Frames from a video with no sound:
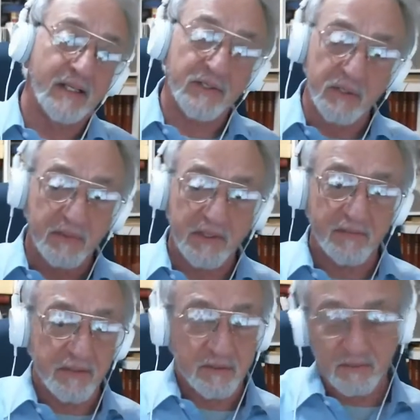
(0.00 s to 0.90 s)
and so we
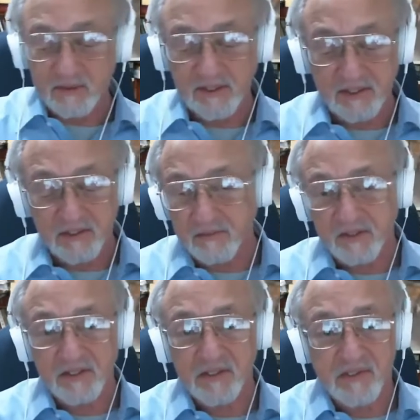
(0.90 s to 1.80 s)
never know when the end
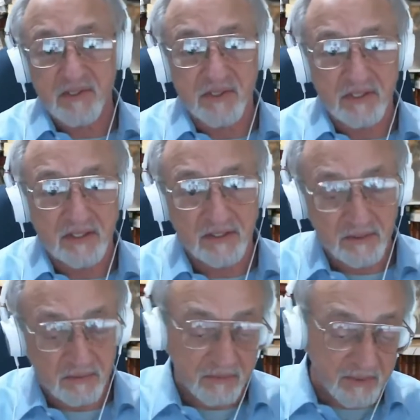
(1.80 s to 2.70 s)
of it is,
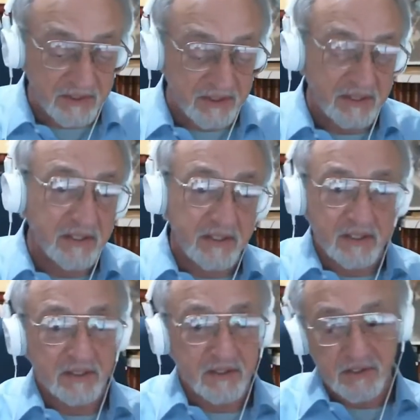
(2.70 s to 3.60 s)
and the only way to
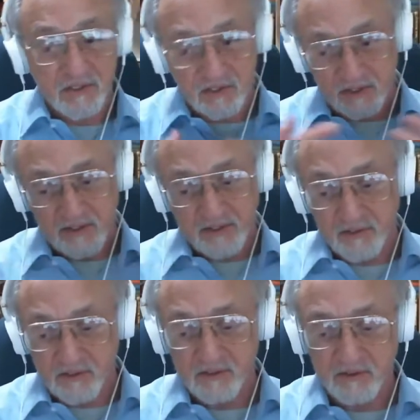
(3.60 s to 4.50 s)
end it is
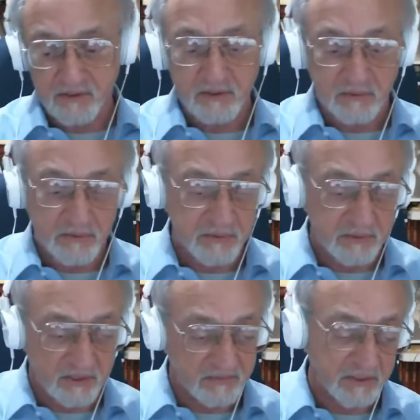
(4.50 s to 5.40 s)
is you know
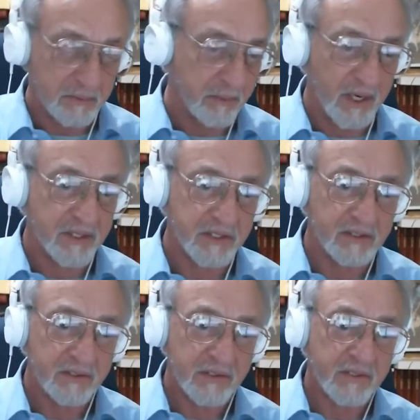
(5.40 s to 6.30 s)
through love and
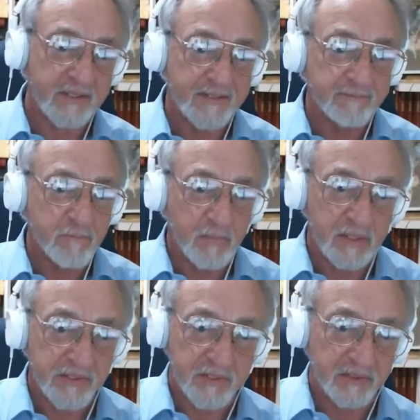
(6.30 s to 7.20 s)
compassion. It's
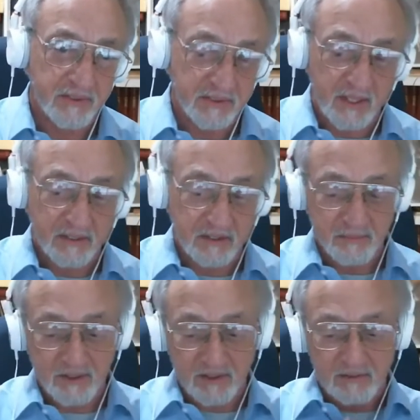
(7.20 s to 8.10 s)
it's certainly not going
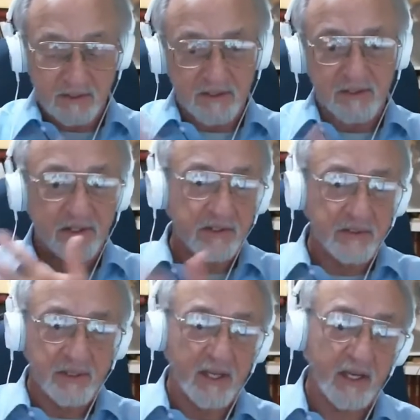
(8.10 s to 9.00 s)
to be
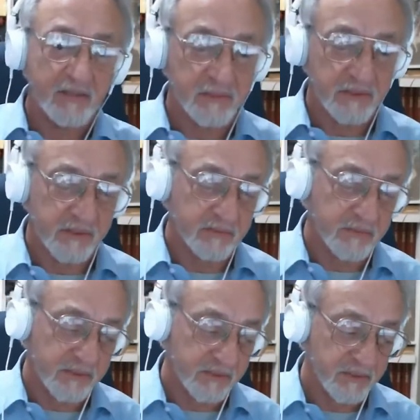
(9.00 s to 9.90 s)
continuing on with
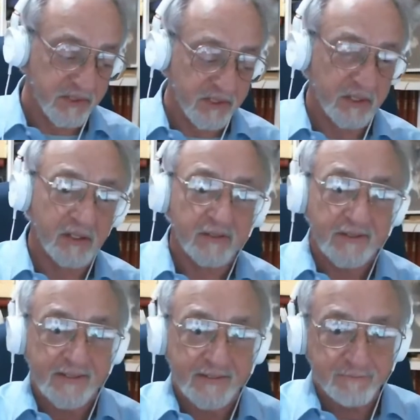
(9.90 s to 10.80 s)
with the
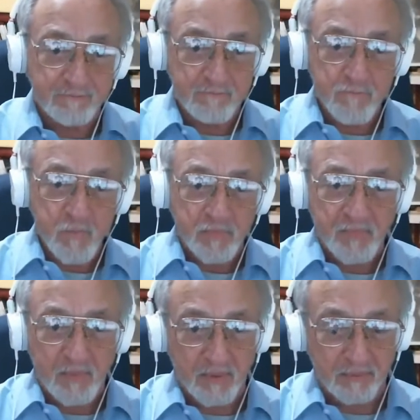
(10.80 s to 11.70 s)
cycle.
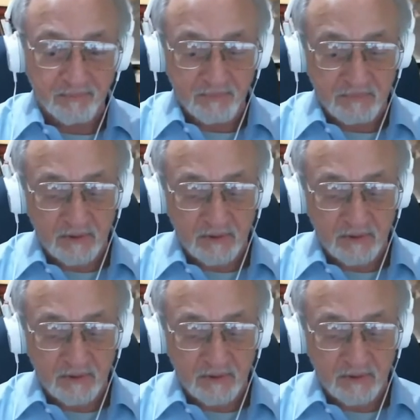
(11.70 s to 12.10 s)
Mm-hmm.